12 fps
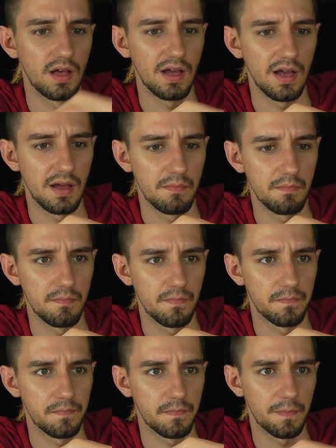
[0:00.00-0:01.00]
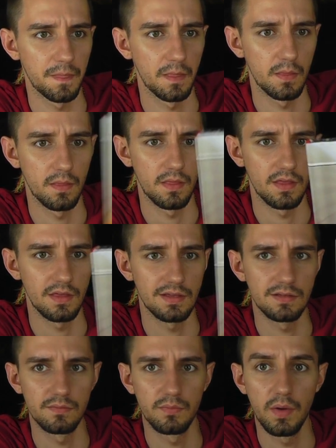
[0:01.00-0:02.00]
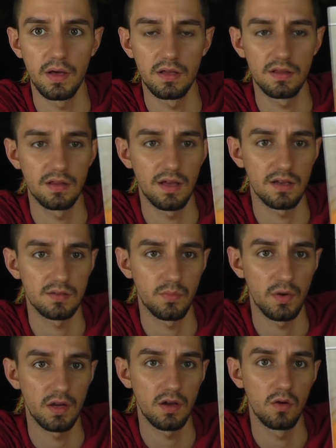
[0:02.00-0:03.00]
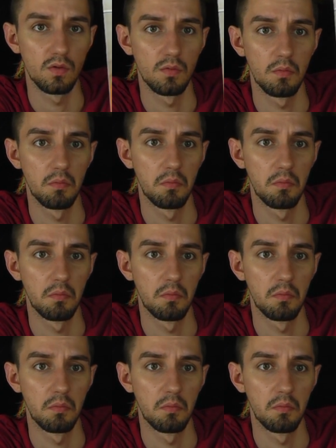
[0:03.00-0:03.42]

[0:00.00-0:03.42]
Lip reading: But that's pretty cool.